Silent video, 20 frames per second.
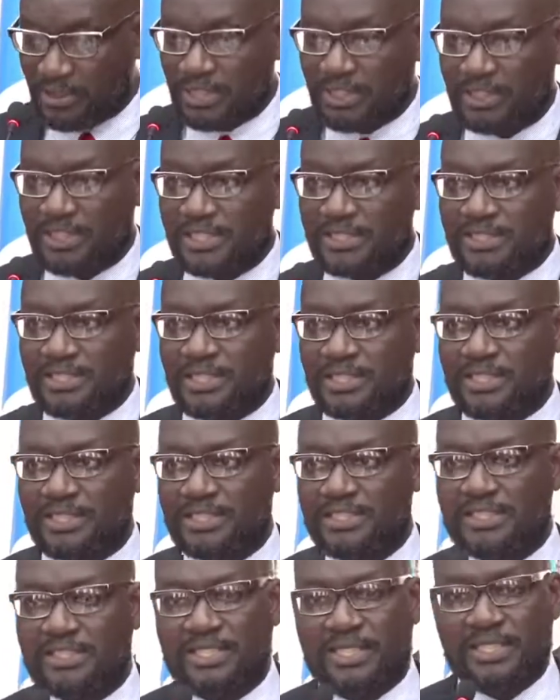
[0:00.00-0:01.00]
the, the,
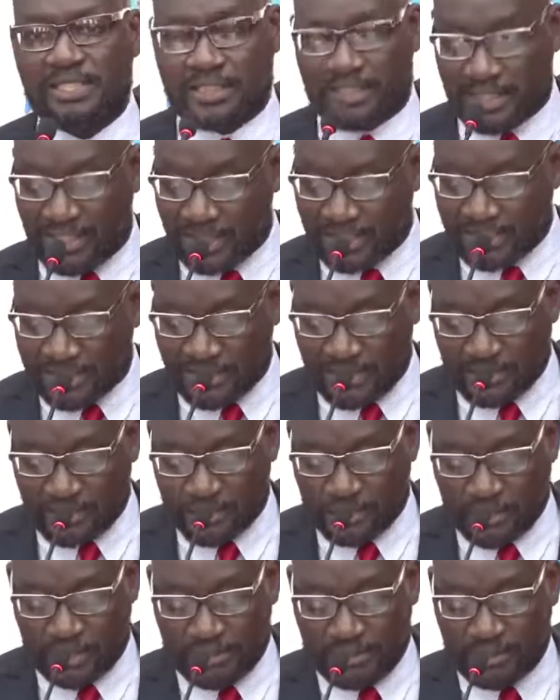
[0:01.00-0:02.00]
sta the
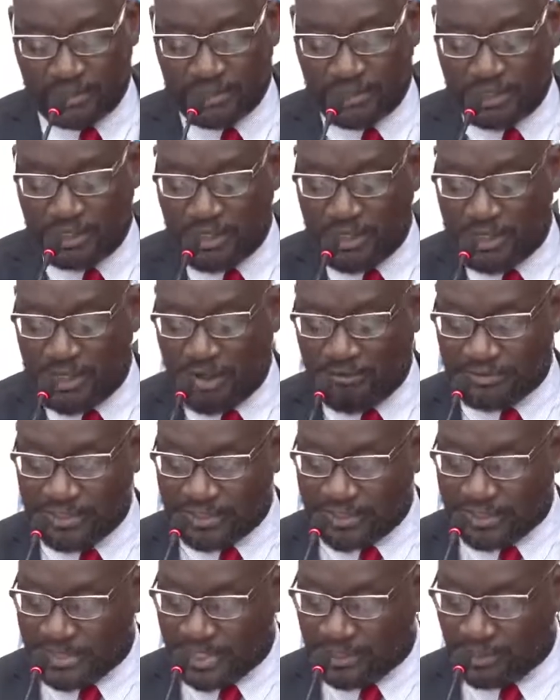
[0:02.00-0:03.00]
extension of the
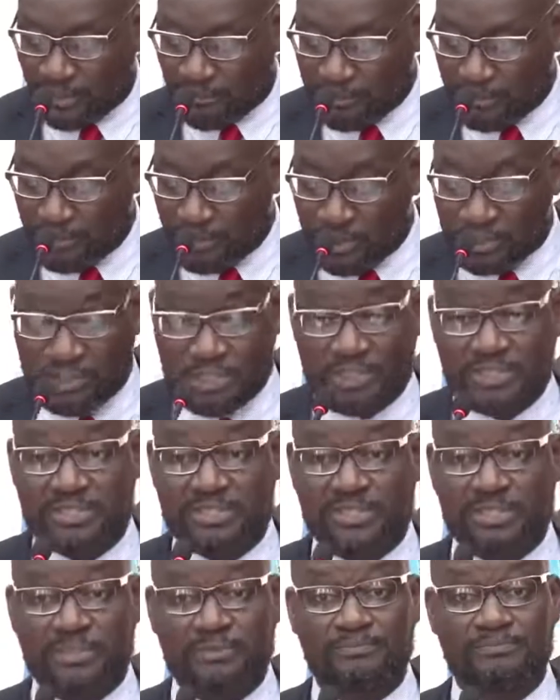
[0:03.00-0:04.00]
state of emergency,